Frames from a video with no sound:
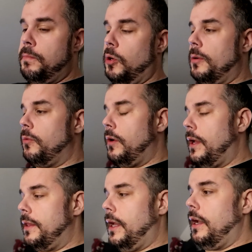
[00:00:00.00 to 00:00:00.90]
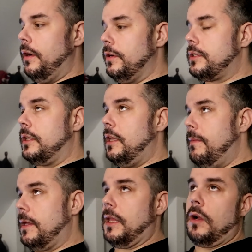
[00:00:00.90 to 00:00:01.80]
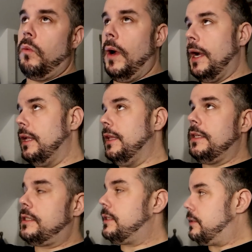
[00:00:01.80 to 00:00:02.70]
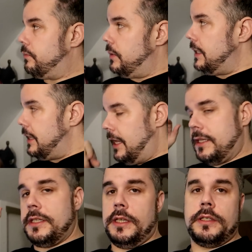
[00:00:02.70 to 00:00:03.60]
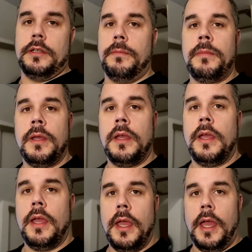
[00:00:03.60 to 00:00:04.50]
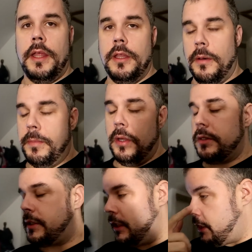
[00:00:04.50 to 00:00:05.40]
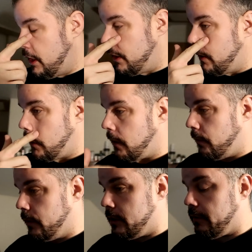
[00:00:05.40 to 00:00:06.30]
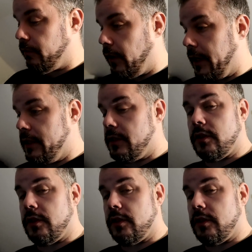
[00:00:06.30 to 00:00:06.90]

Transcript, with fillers: you put them around the house and they make like a wireless relay system and they'll boost each other, which is friggin'